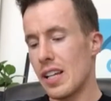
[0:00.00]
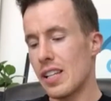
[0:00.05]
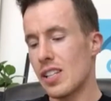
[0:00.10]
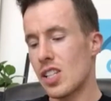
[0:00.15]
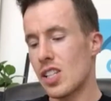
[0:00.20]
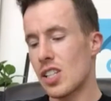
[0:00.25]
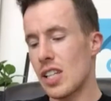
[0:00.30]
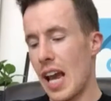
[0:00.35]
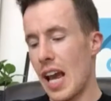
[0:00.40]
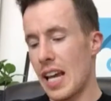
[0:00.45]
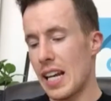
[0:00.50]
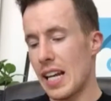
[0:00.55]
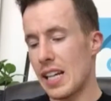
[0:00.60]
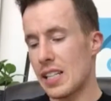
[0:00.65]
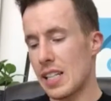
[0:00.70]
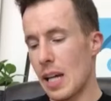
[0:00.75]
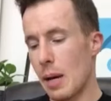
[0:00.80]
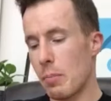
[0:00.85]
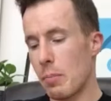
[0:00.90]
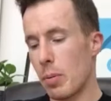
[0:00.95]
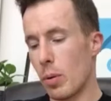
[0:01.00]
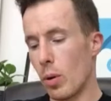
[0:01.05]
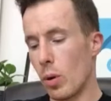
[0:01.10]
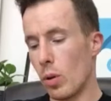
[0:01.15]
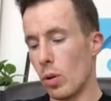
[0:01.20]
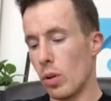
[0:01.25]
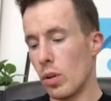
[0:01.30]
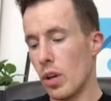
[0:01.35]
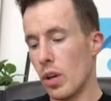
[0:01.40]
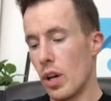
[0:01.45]
Set an
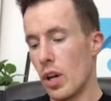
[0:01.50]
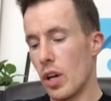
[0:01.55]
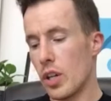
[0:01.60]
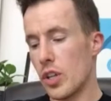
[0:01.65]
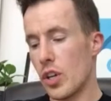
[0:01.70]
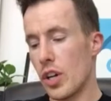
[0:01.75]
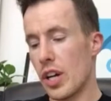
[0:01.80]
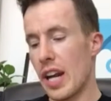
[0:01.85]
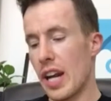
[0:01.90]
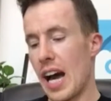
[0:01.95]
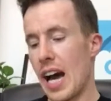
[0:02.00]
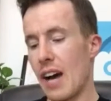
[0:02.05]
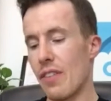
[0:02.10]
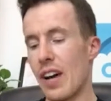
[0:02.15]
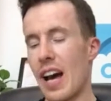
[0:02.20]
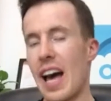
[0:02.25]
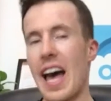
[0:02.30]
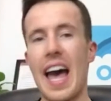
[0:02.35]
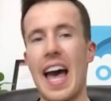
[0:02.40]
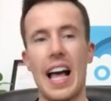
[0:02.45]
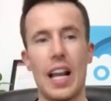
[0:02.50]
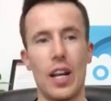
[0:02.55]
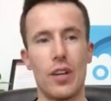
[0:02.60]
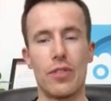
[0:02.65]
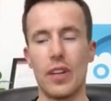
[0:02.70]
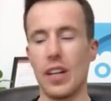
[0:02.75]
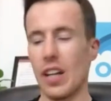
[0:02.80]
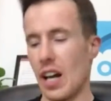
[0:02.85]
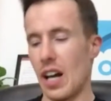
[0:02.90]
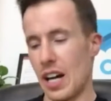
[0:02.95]
example. You're going to have a hell
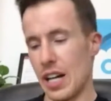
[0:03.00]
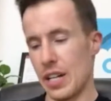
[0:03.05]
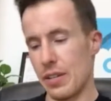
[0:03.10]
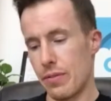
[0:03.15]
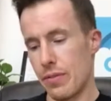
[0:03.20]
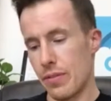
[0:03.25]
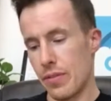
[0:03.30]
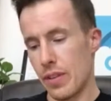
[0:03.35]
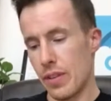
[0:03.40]
of a life.